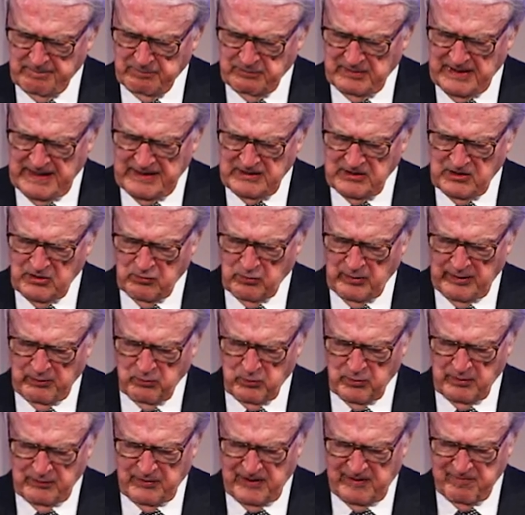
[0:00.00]
not knowing
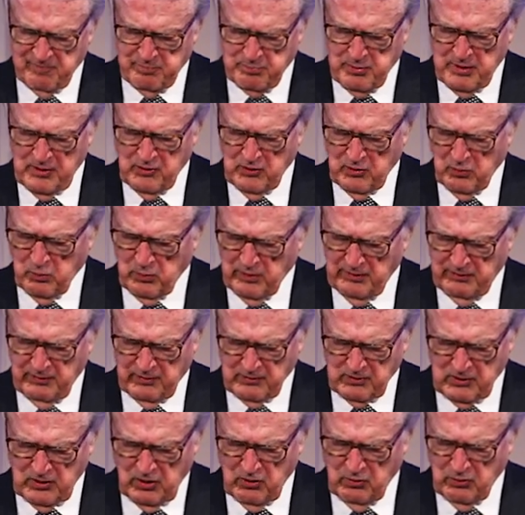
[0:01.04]
where they've been or where they're
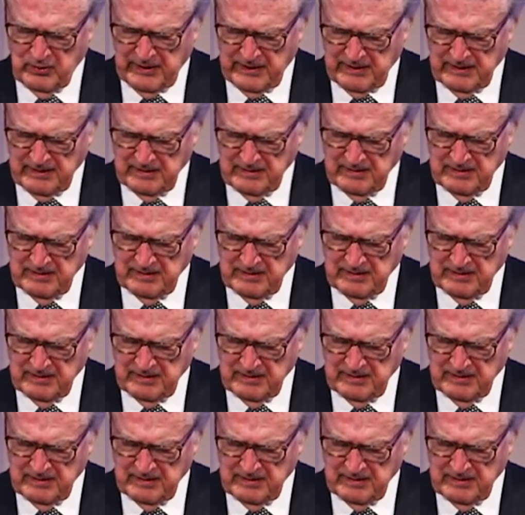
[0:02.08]
going,